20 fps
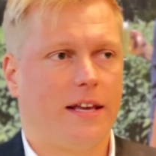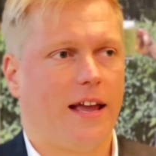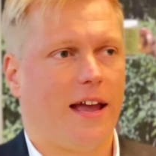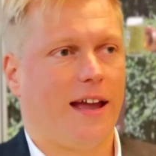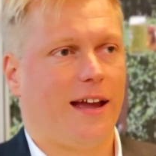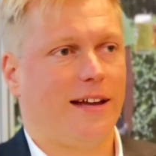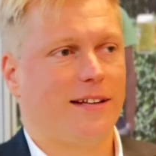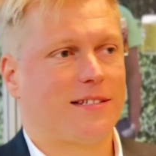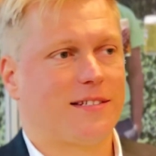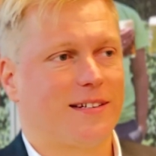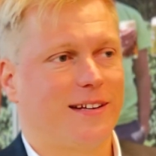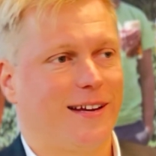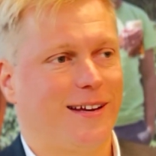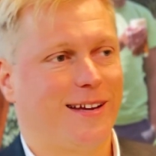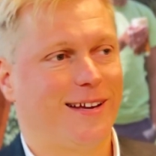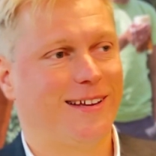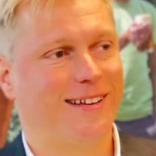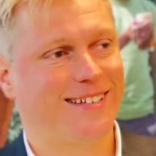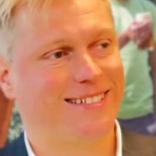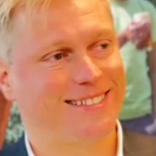Yeah,
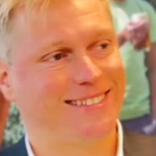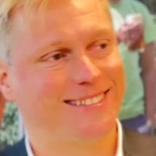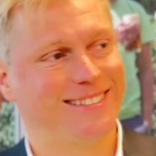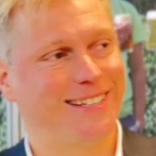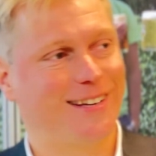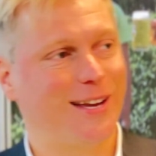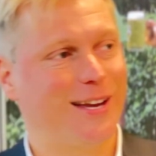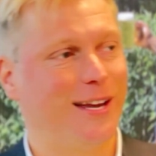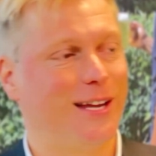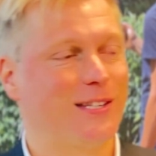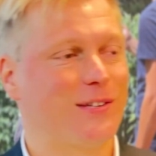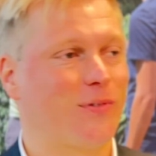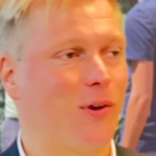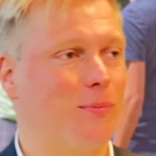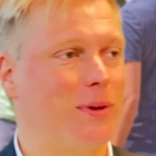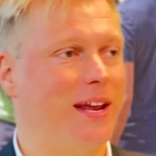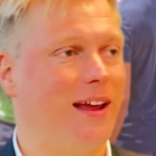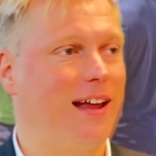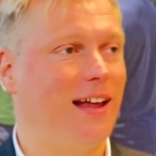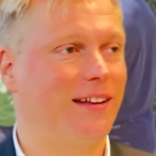it's for
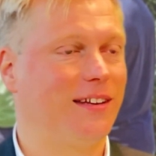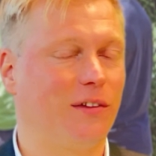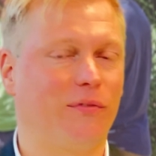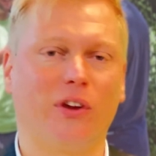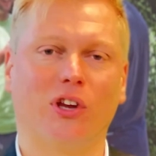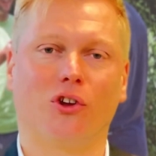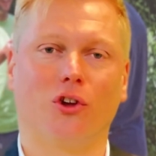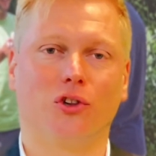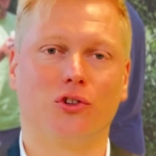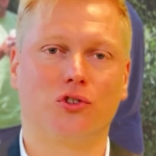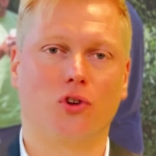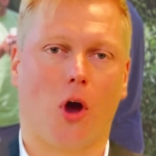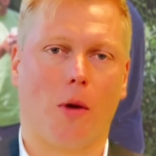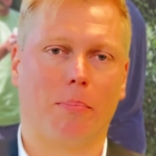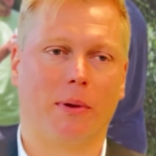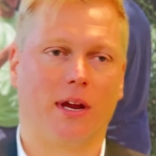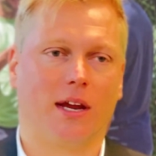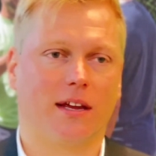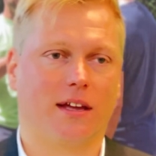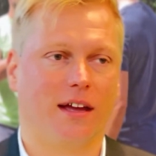me a difficult
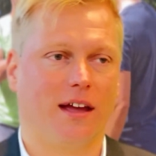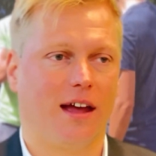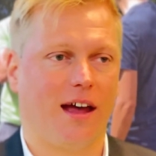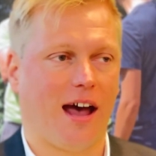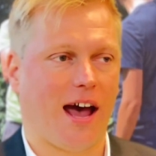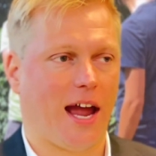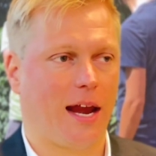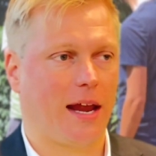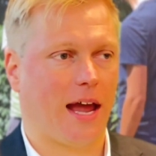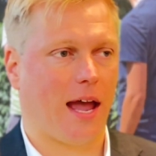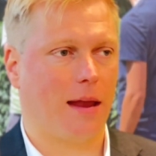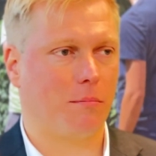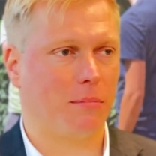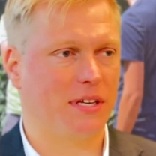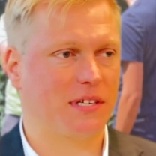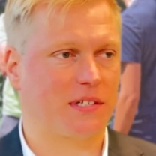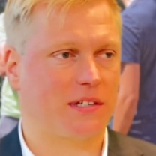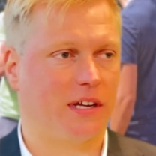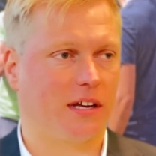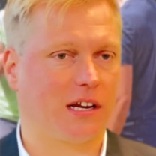topic. I
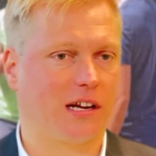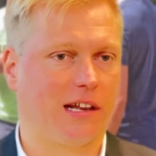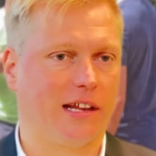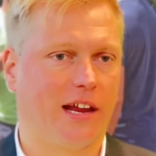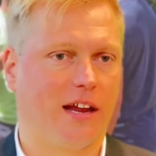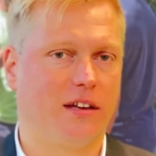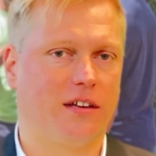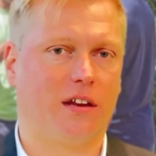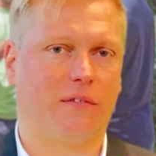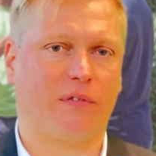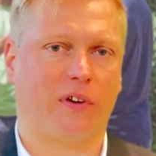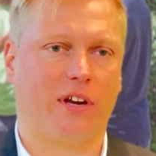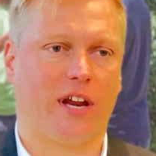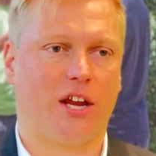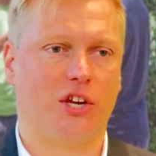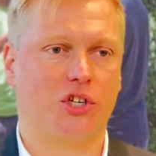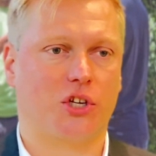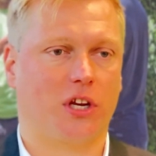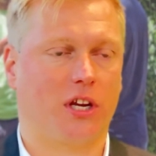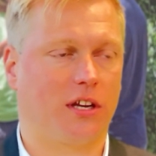miss a clear
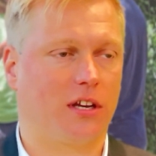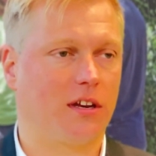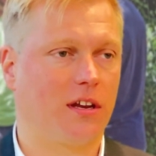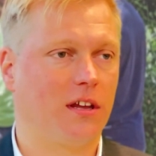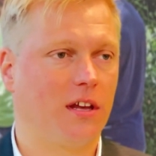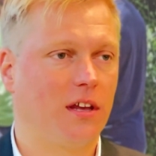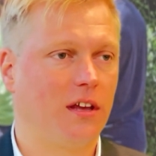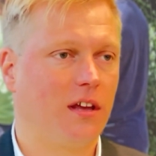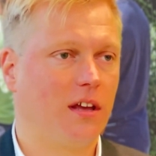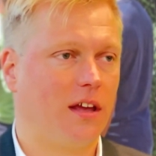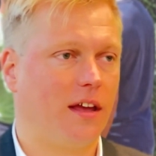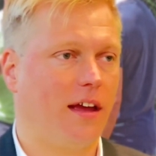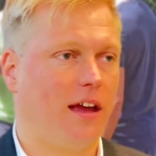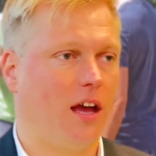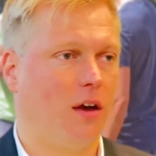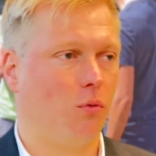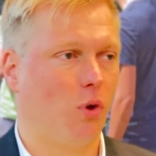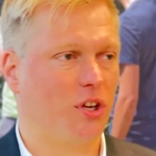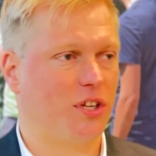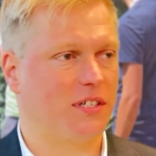definition.
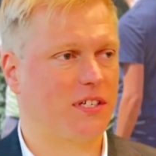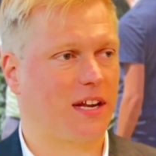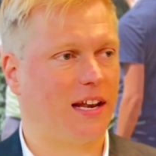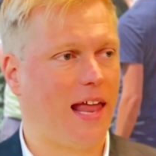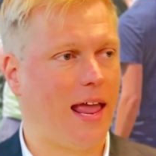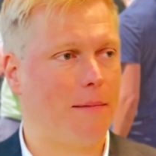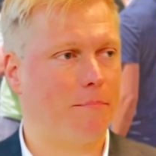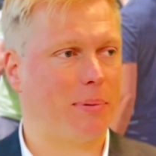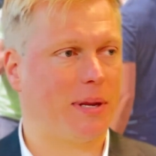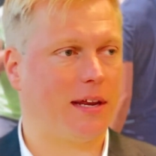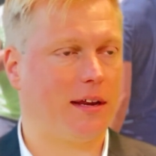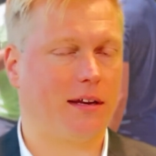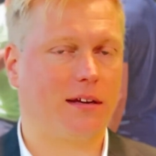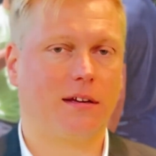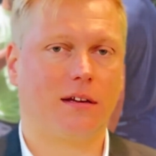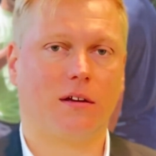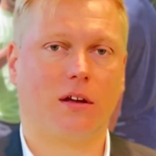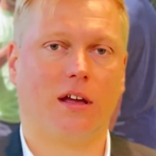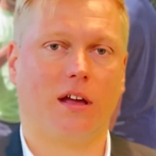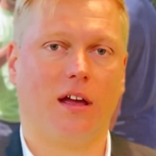What is
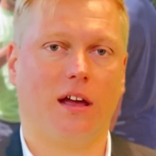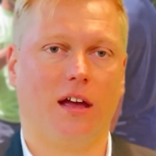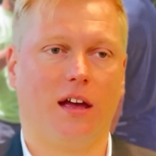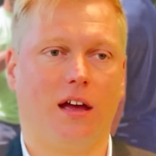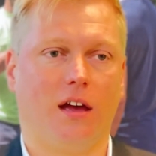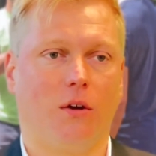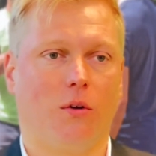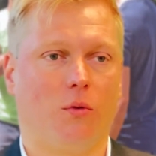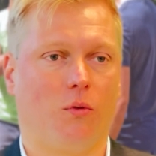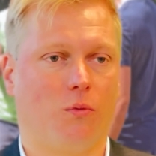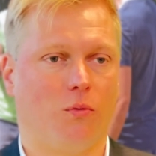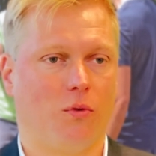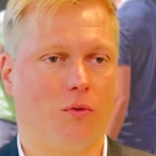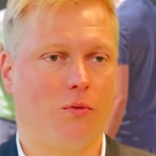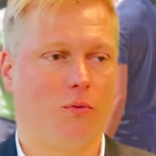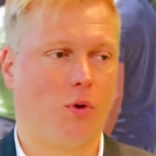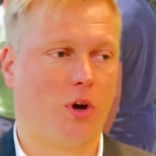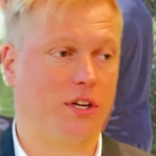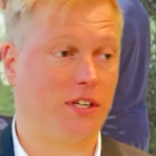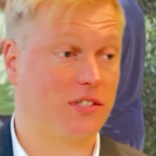glamping?
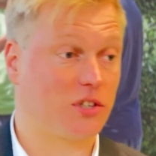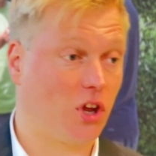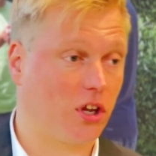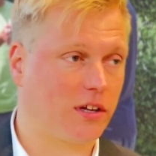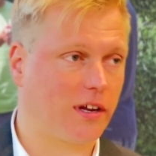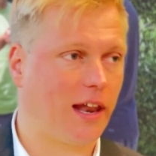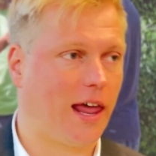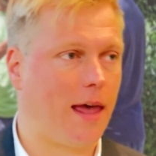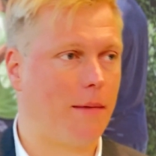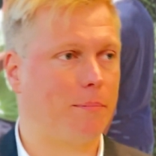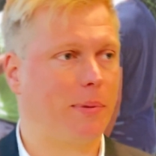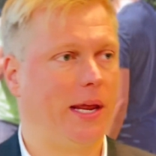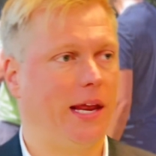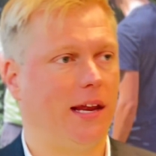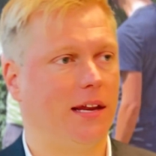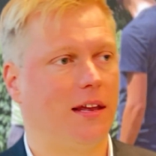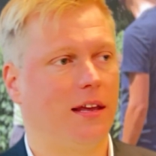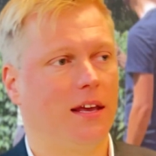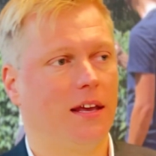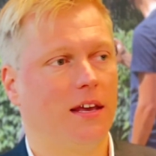What is not
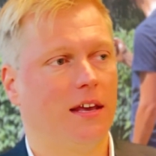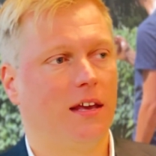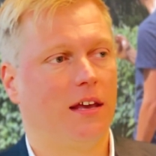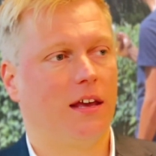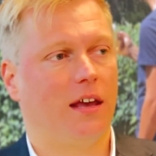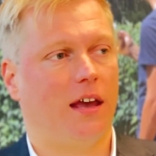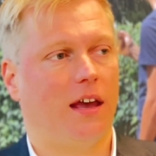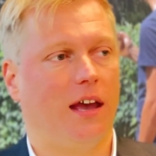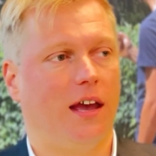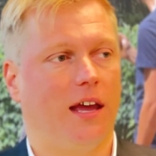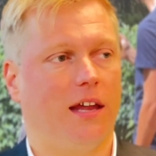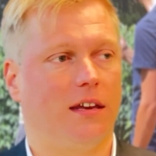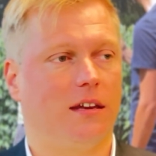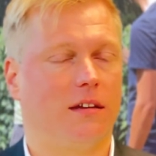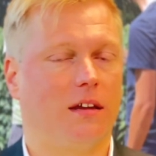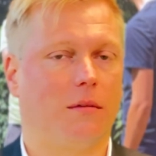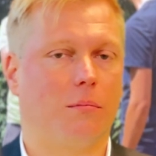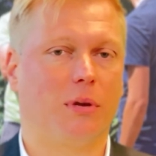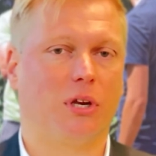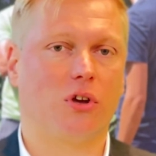glamping?
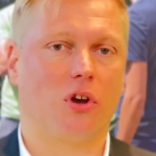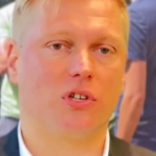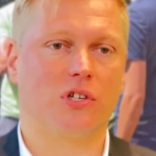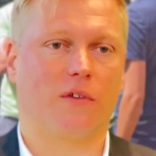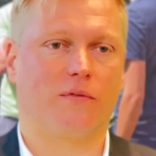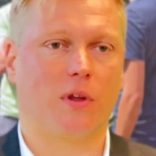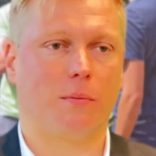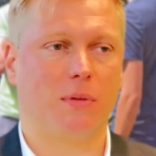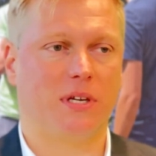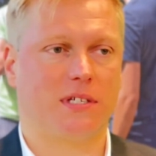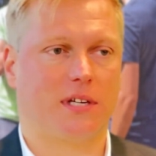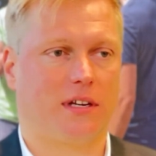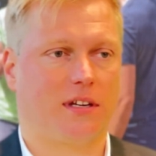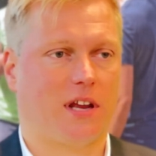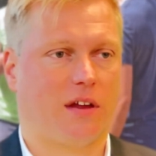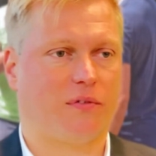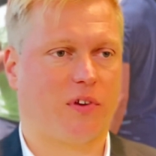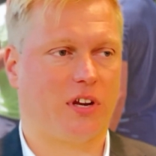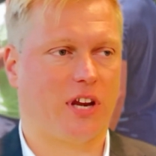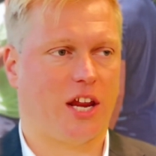And because of the missing
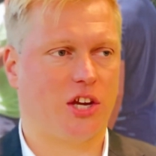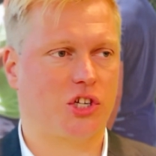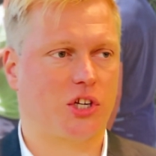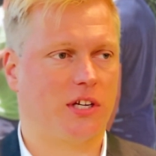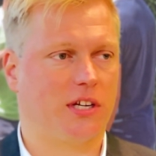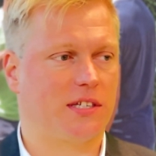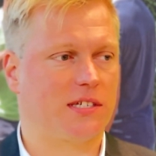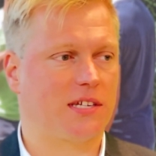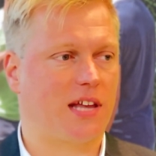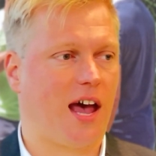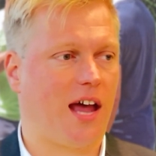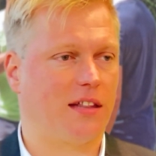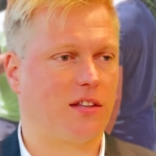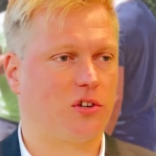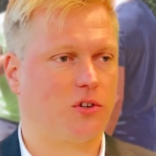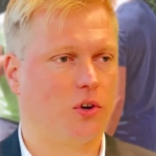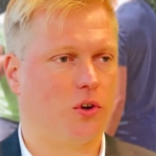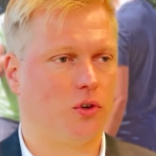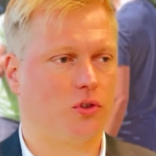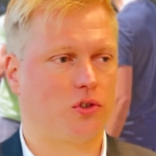definition, it's hard
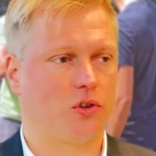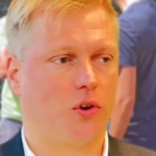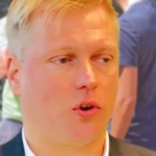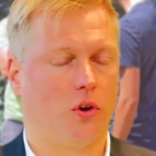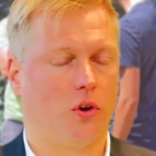to